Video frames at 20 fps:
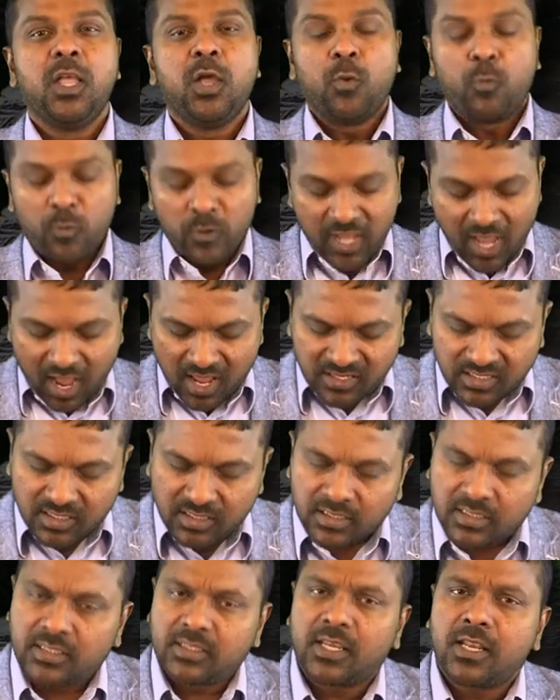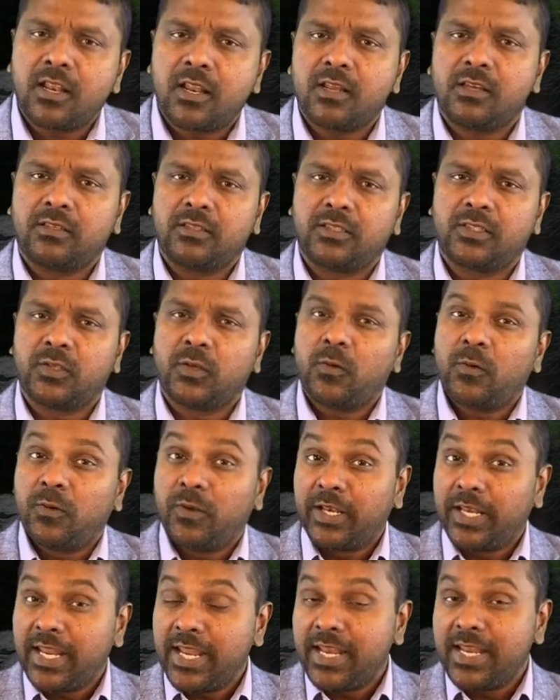We are sinners who
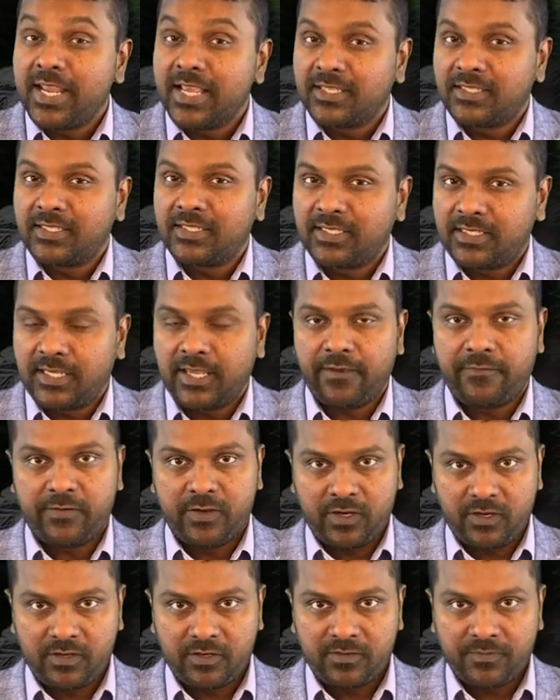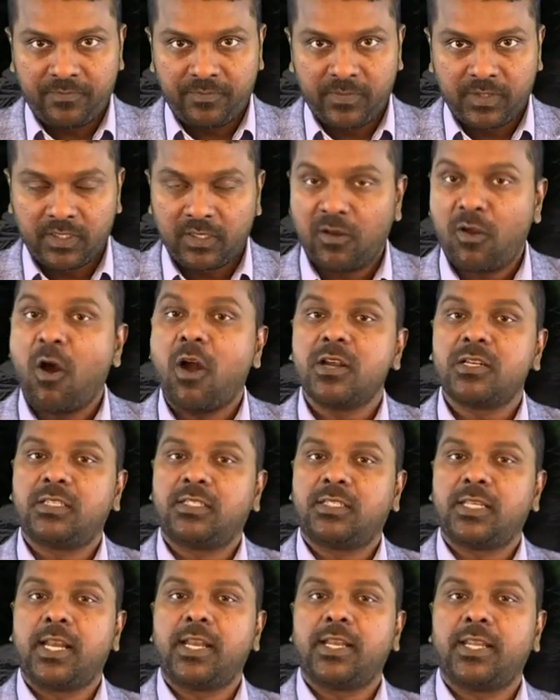need a Savior. God
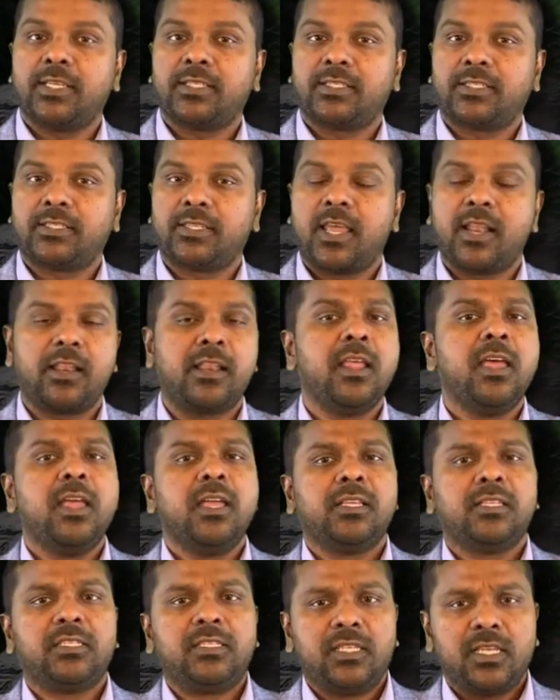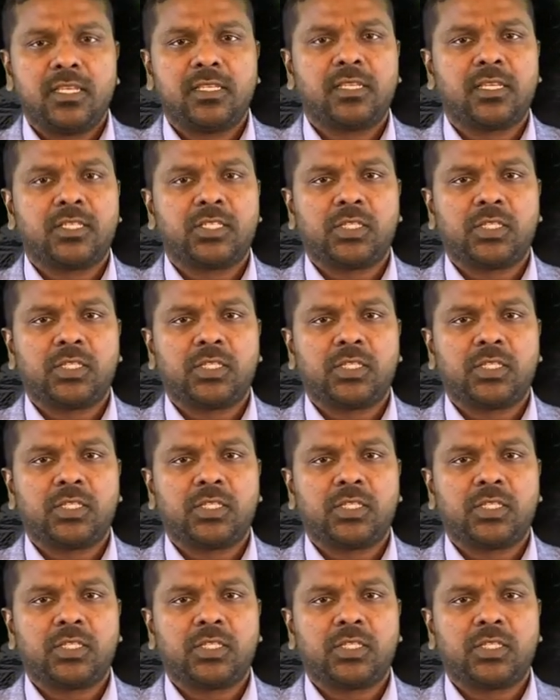sent His Son Jesus